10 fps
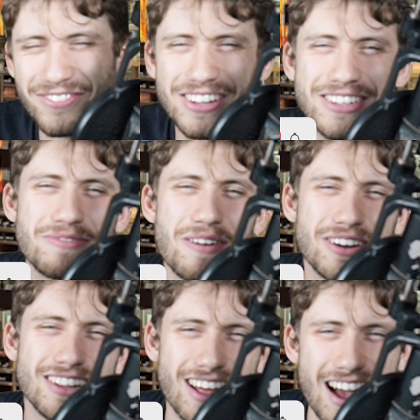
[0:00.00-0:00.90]
Please
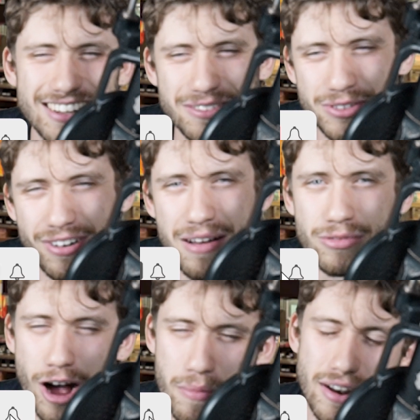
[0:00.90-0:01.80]
remember to like,
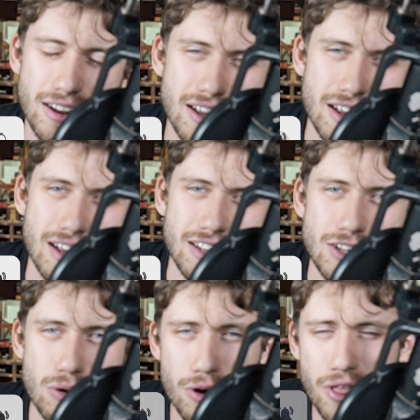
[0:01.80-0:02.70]
subscribe, comment,
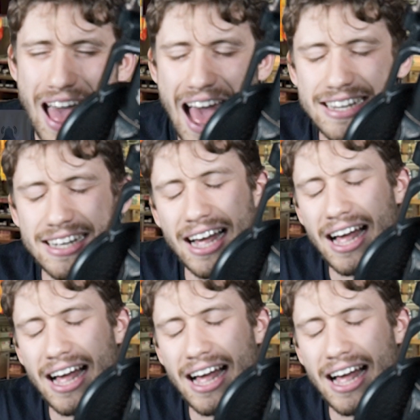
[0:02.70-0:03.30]
do all that.